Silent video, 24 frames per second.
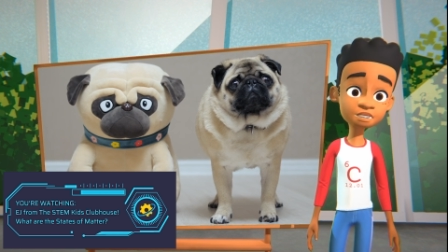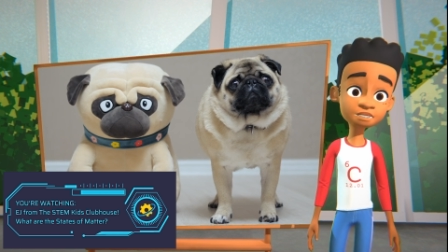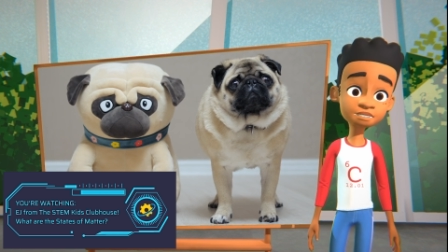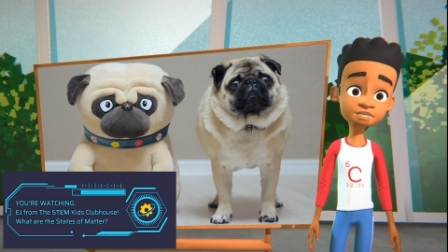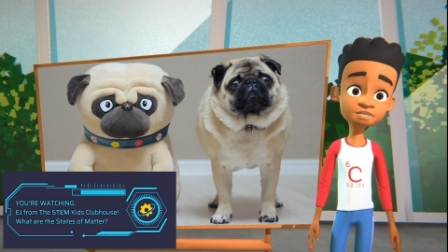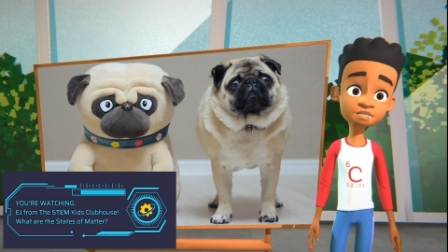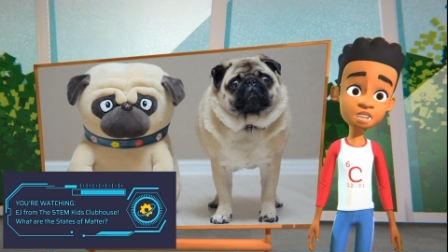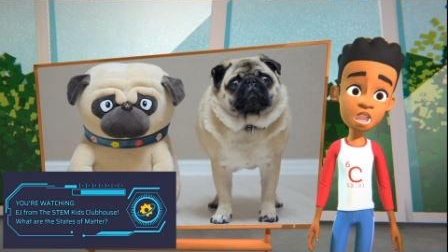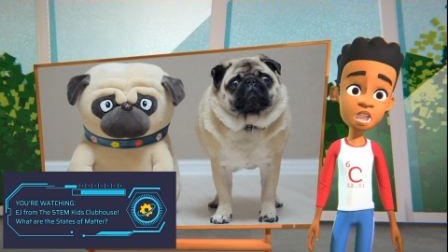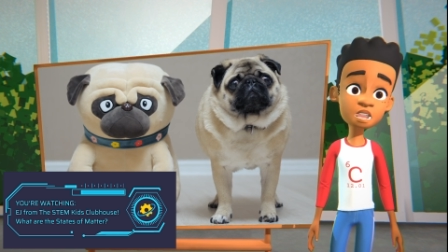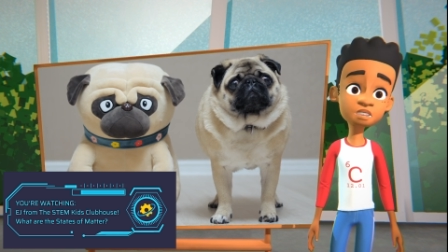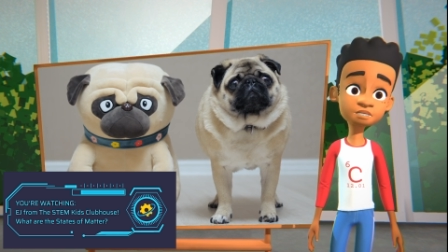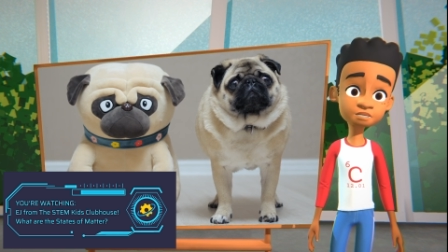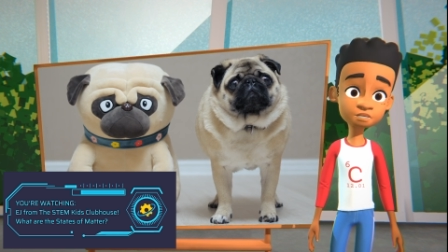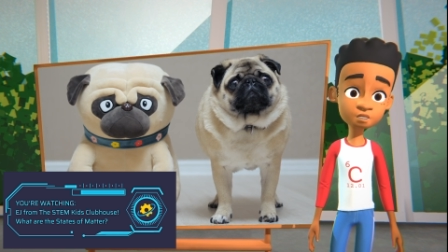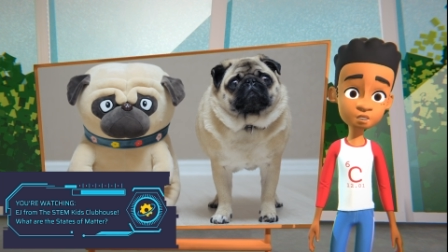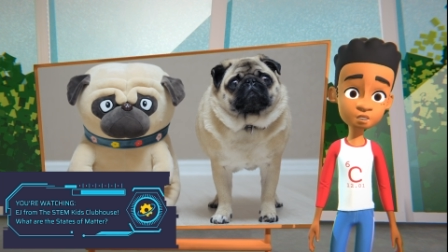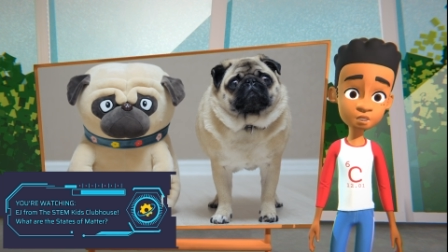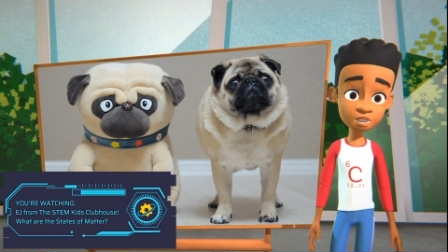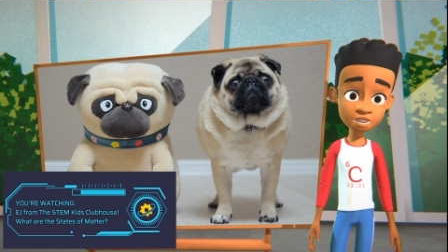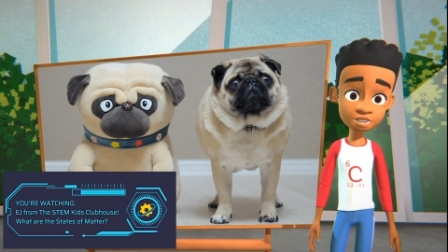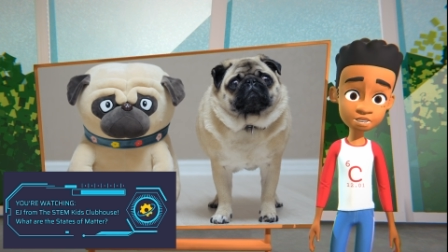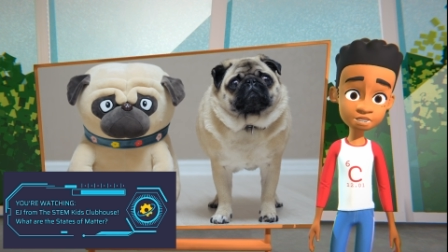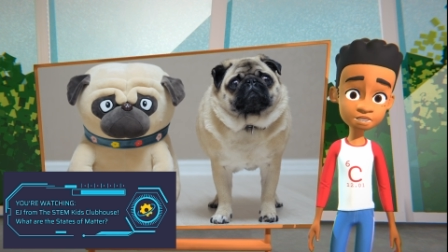His dog
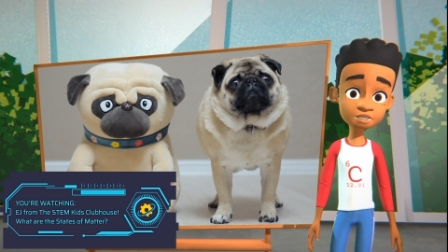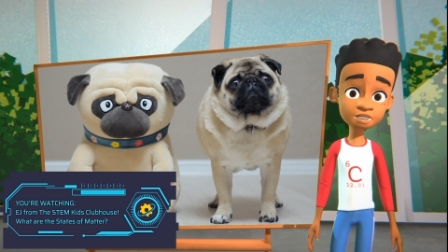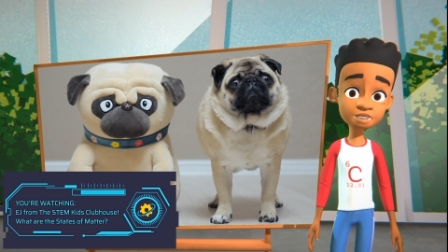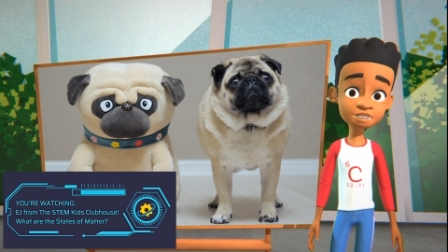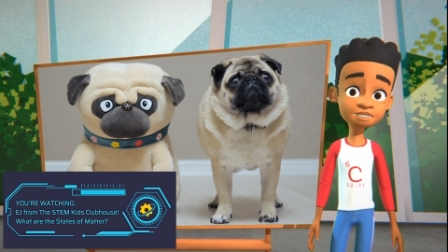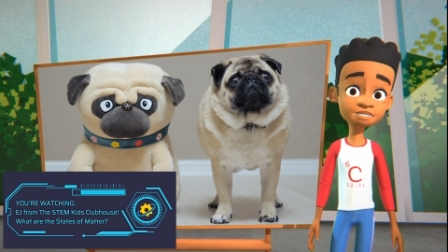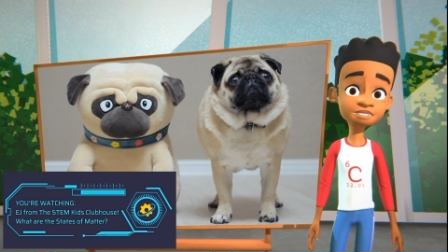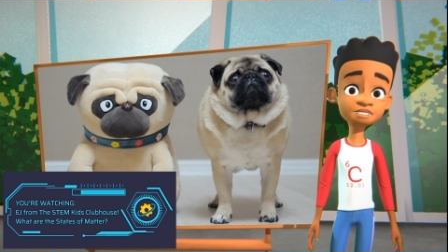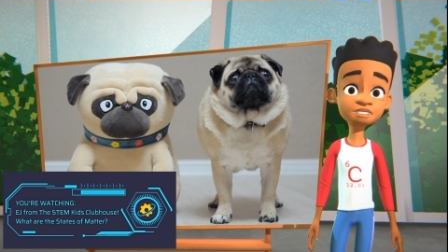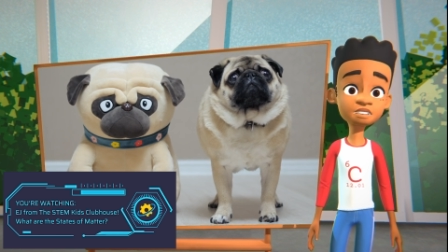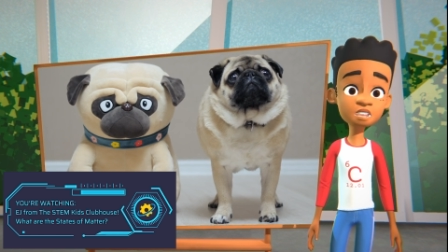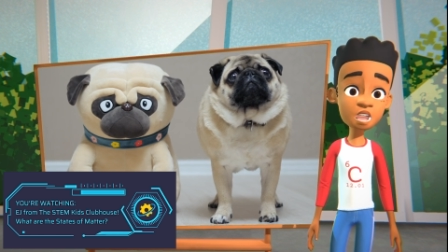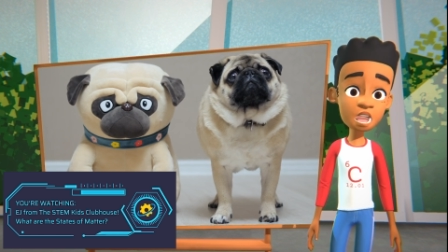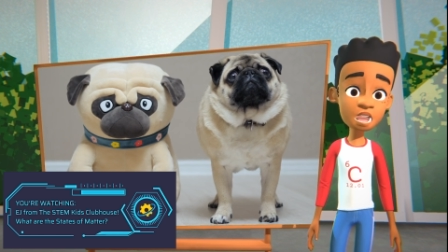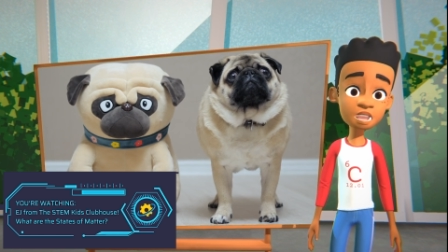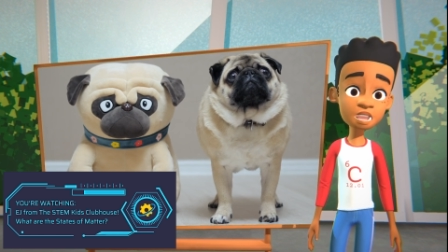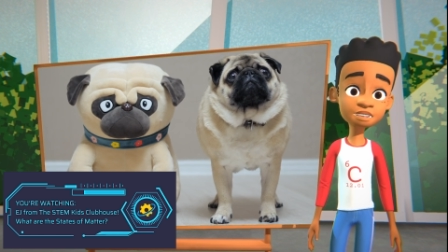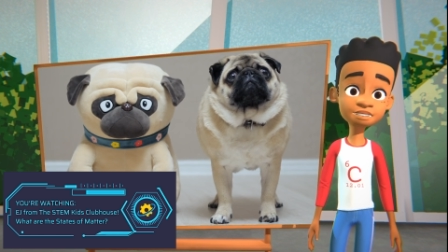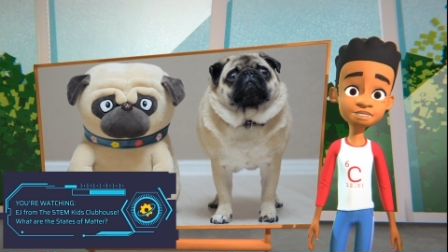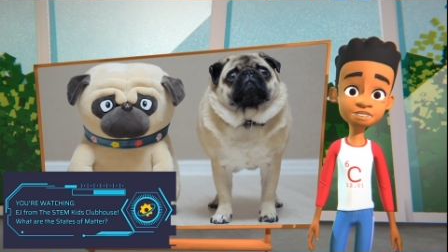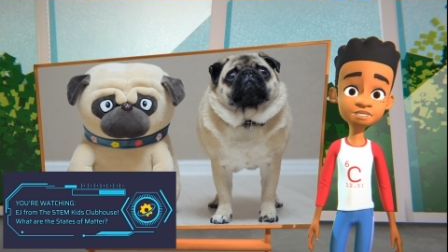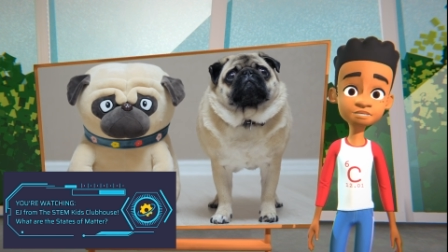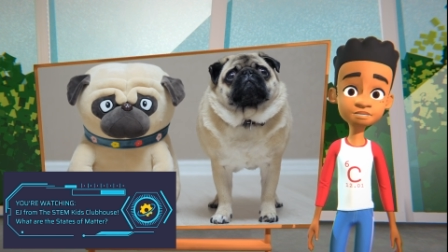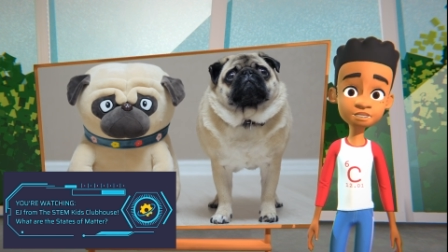toy is
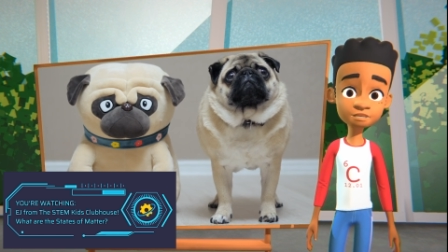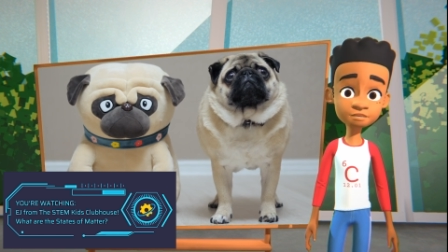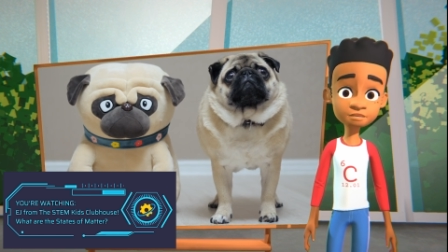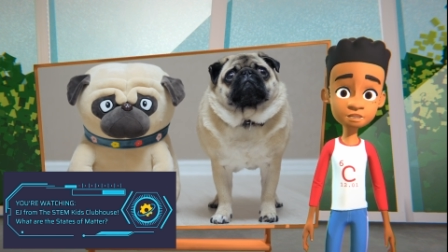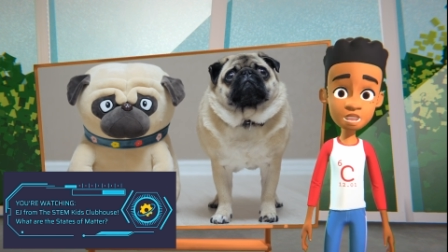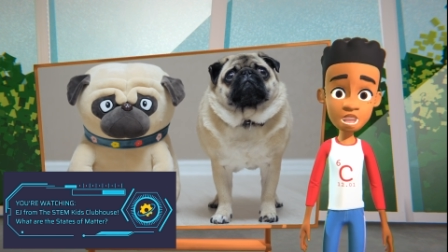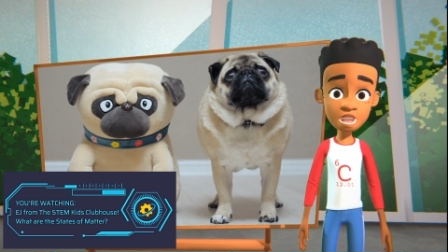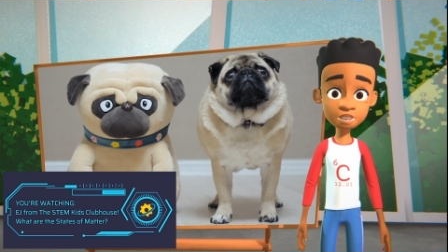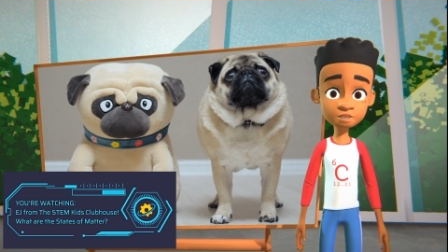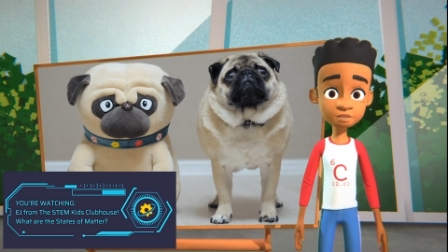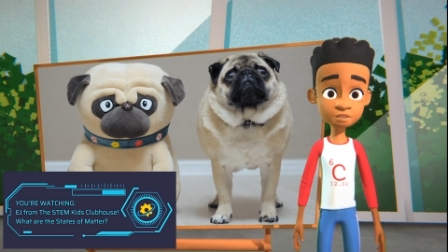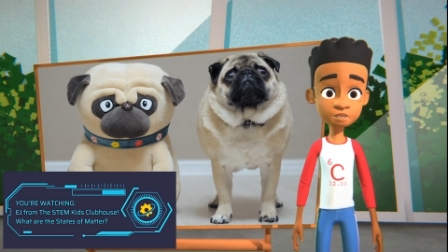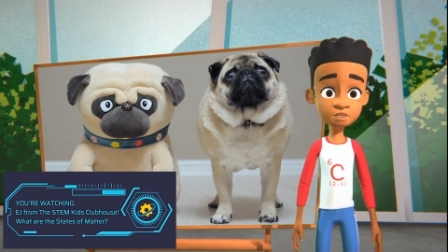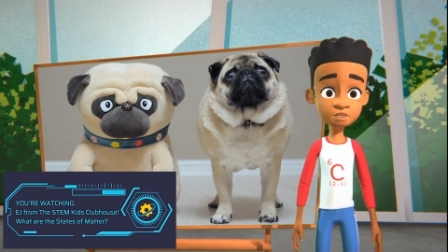non living